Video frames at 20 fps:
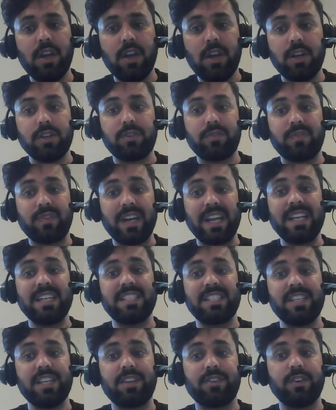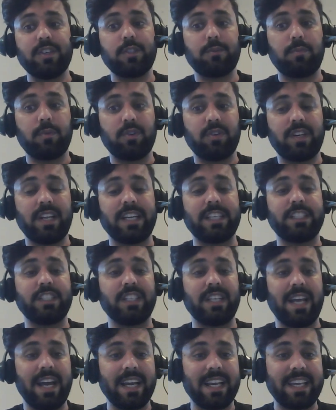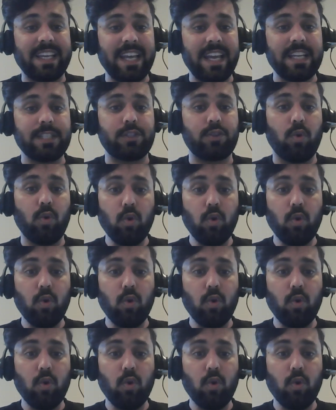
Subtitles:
trade secrets protection against